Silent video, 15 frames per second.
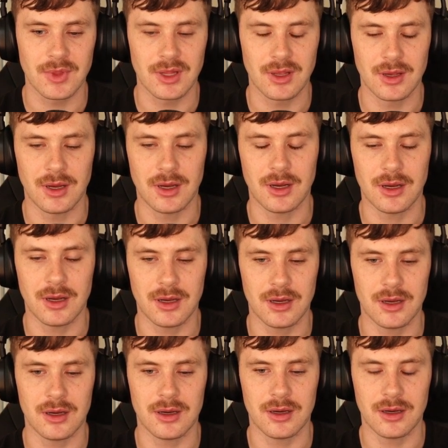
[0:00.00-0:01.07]

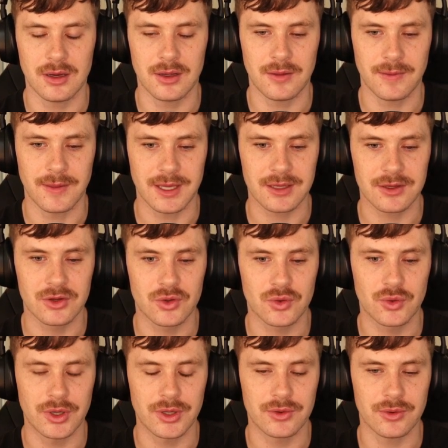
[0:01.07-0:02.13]
like
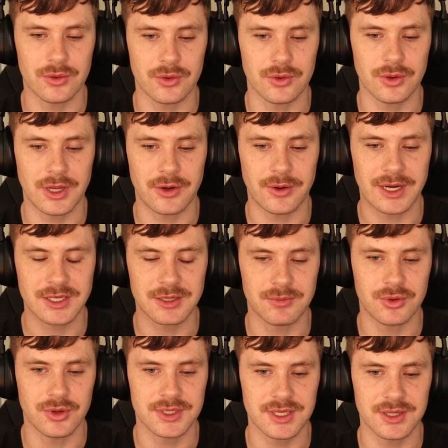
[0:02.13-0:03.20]
critical interaction
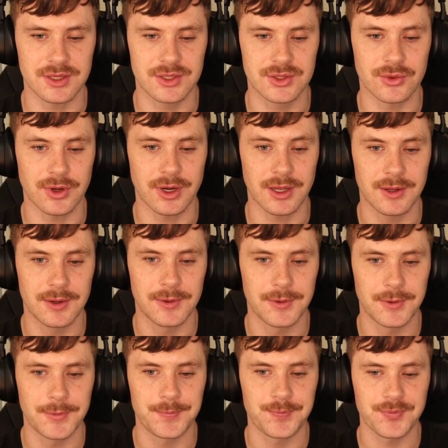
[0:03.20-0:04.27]
points in the story
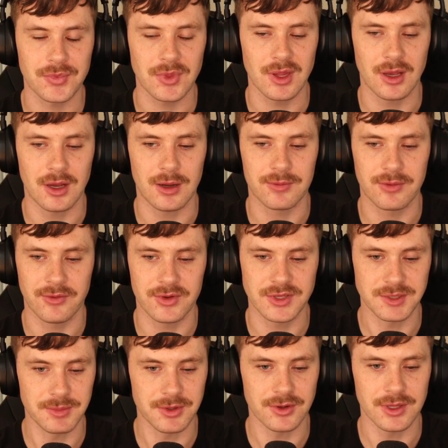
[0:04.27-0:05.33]
for
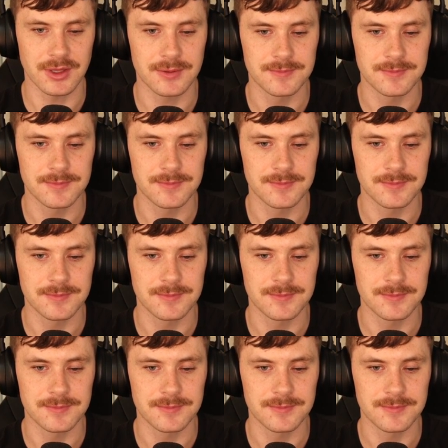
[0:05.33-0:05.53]
visibility.